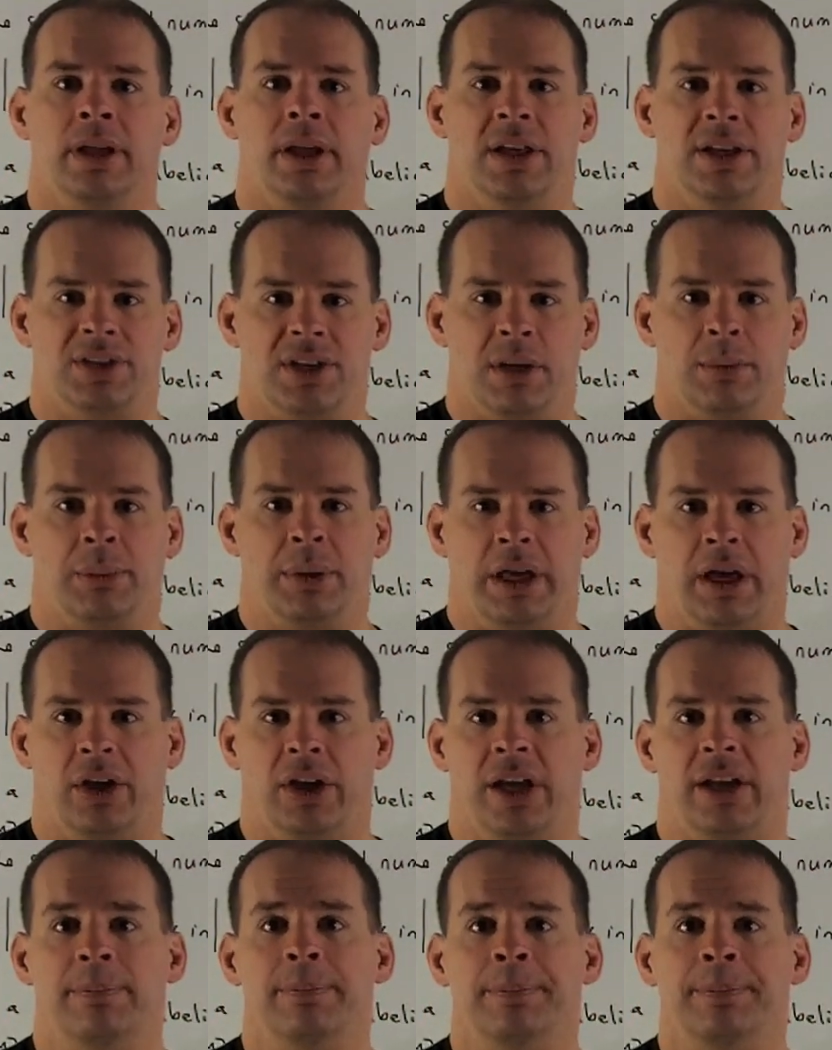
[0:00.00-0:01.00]
Is it
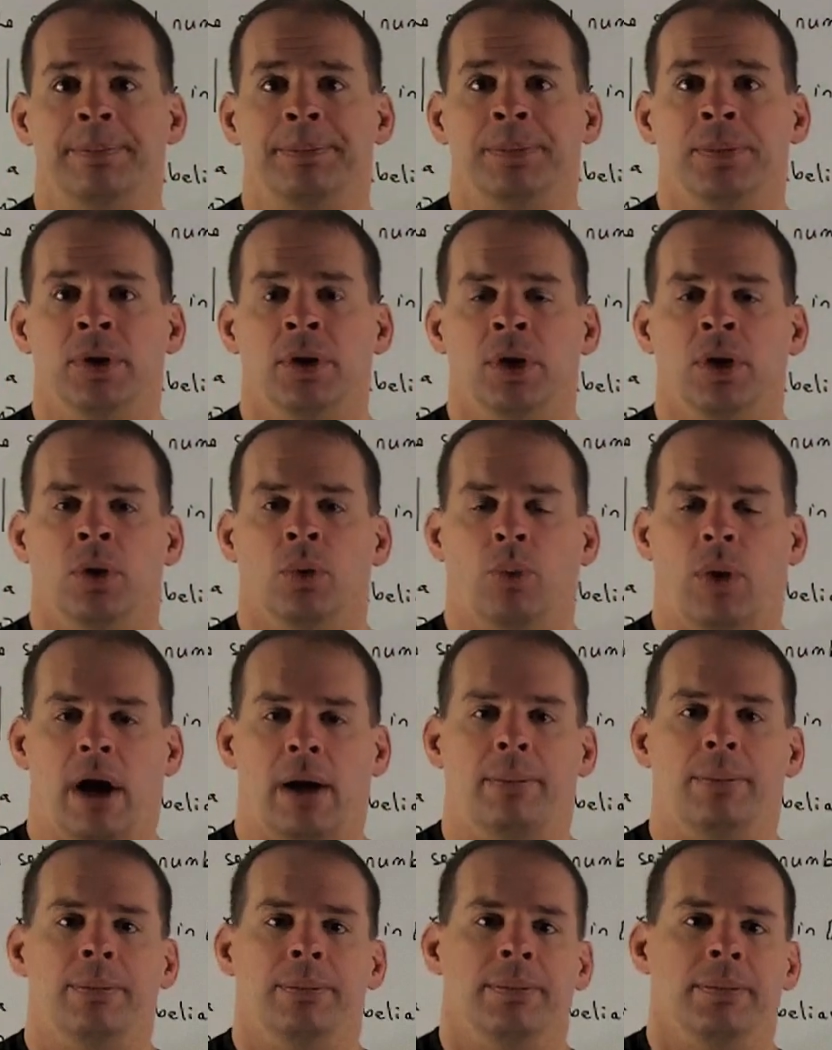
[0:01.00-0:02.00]
abelian?
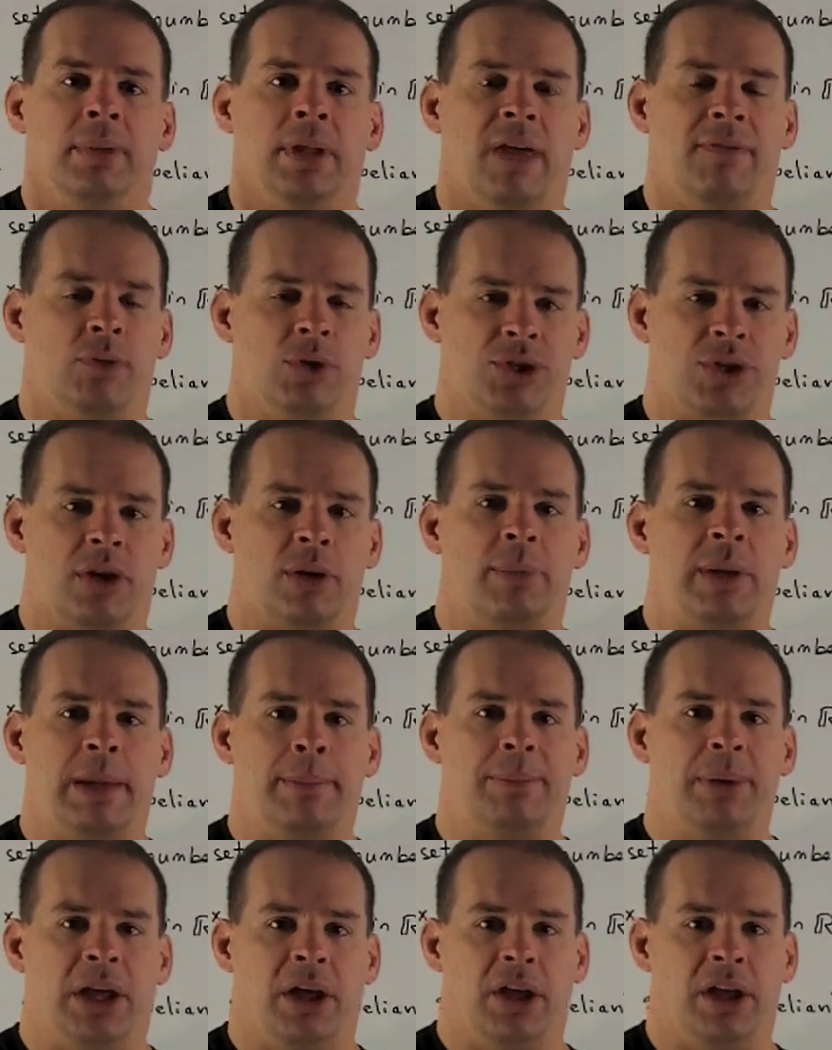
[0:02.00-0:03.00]
Well, if it was going to be
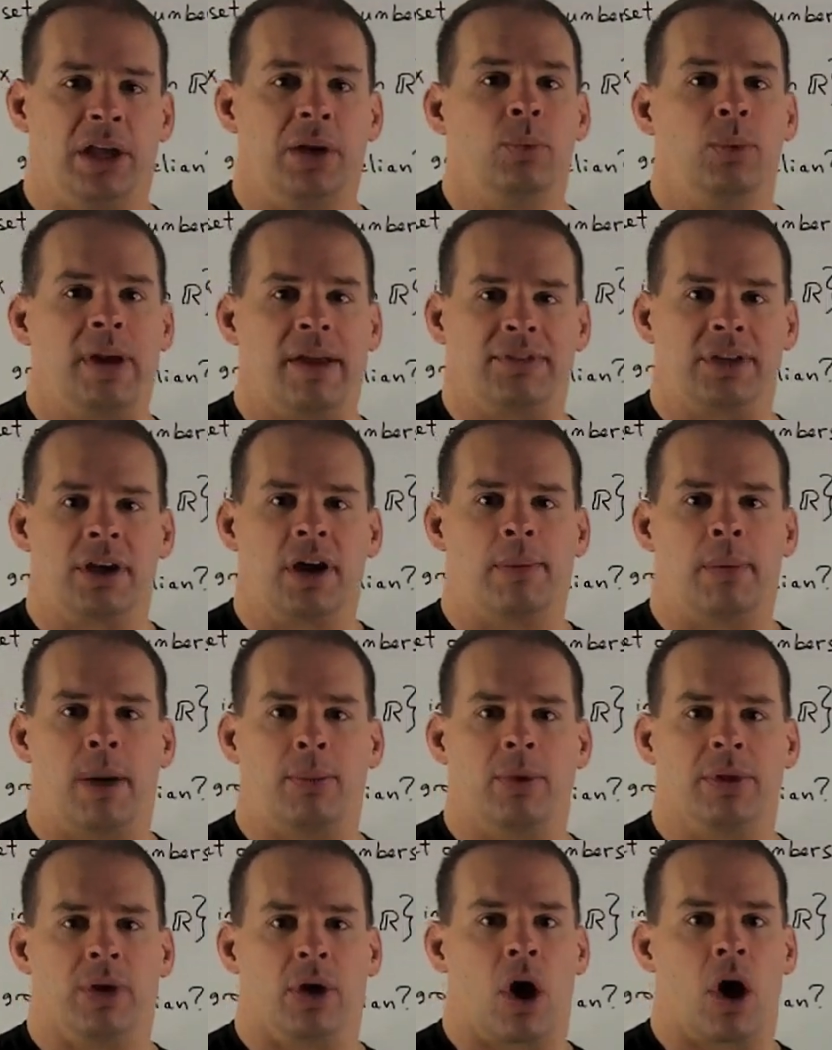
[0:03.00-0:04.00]
abelian, we'd have to come
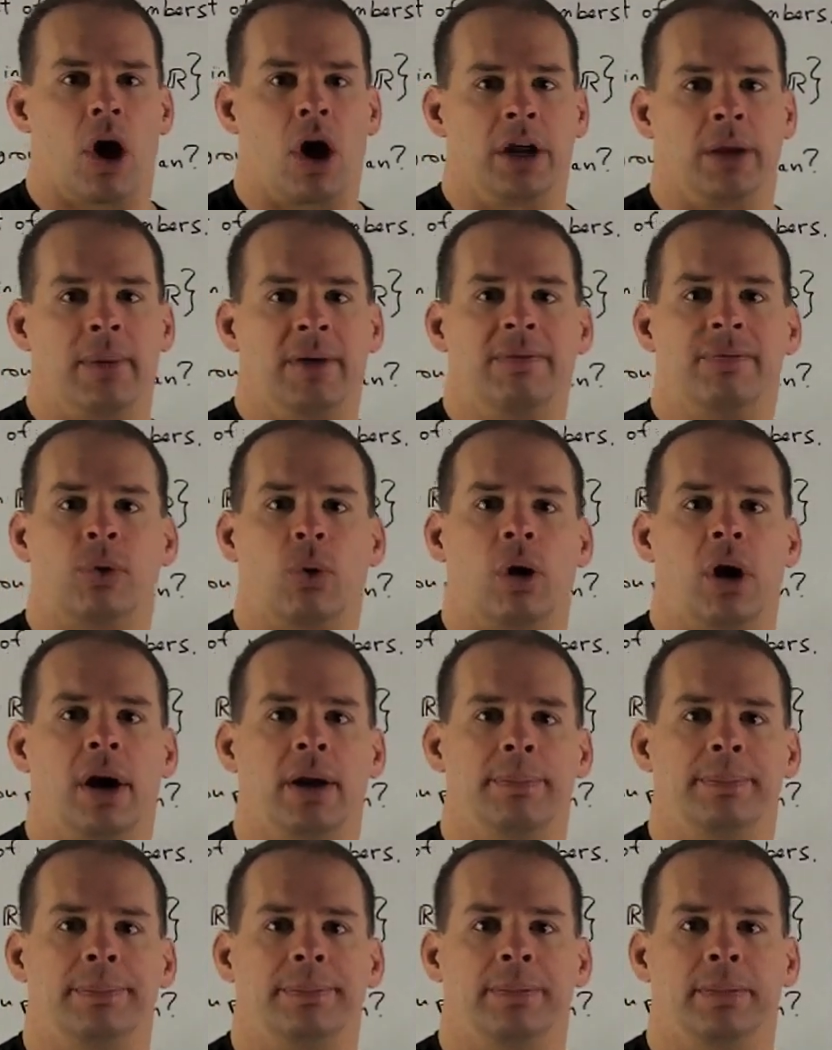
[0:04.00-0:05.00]
up with an argument for
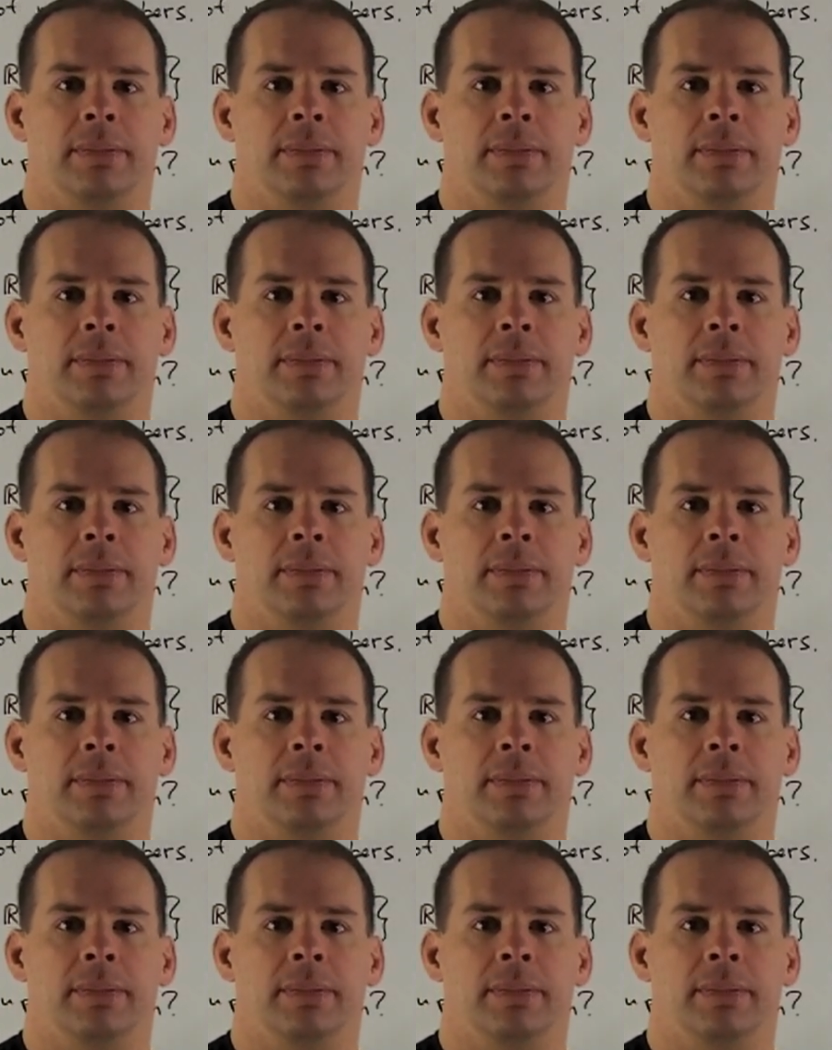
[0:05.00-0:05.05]
it.